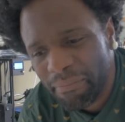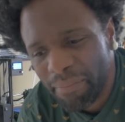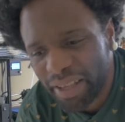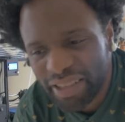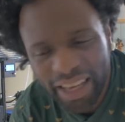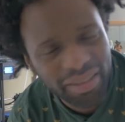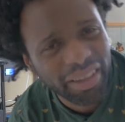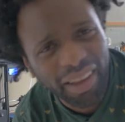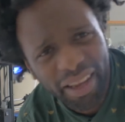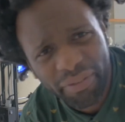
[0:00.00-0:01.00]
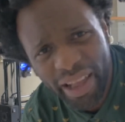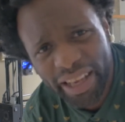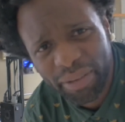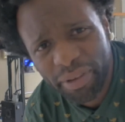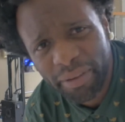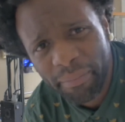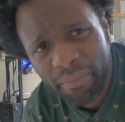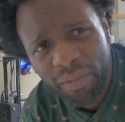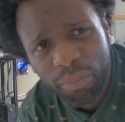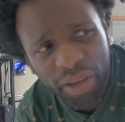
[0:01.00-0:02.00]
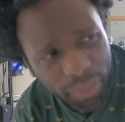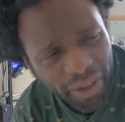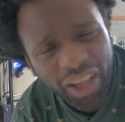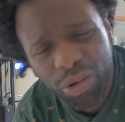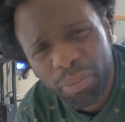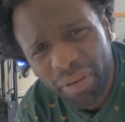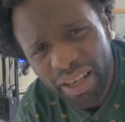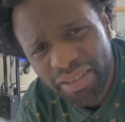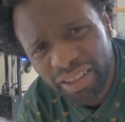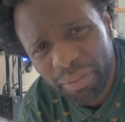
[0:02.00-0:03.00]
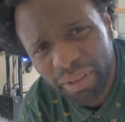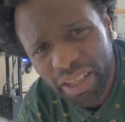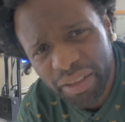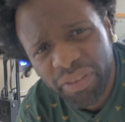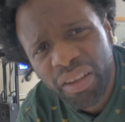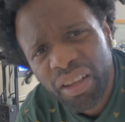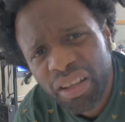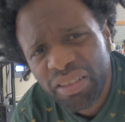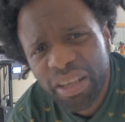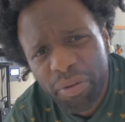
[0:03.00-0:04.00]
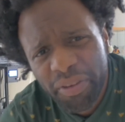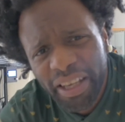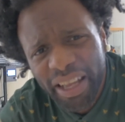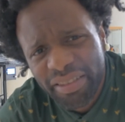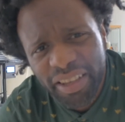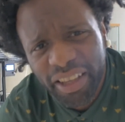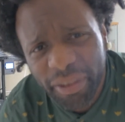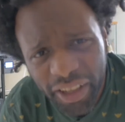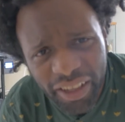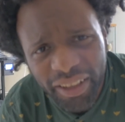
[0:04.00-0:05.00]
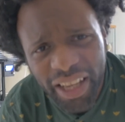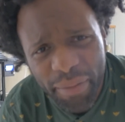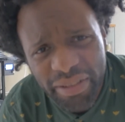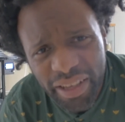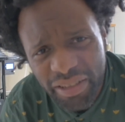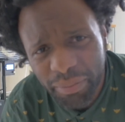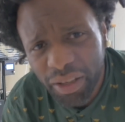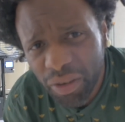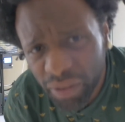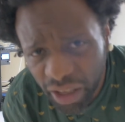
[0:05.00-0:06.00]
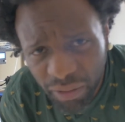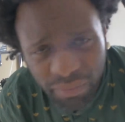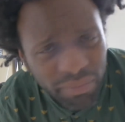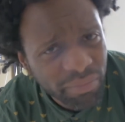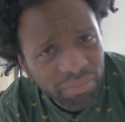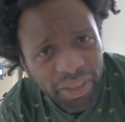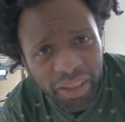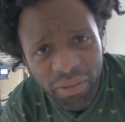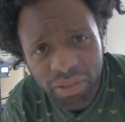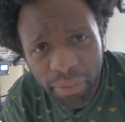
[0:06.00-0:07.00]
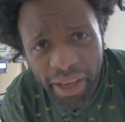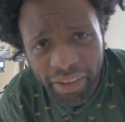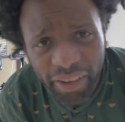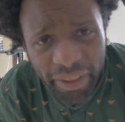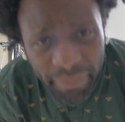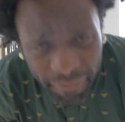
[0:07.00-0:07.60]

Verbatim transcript: because I actually like vacuuming, but it'd be a cool project, I believe. Tell me what you guys think in the uh, comment section below, and I'll, you know, debate on it.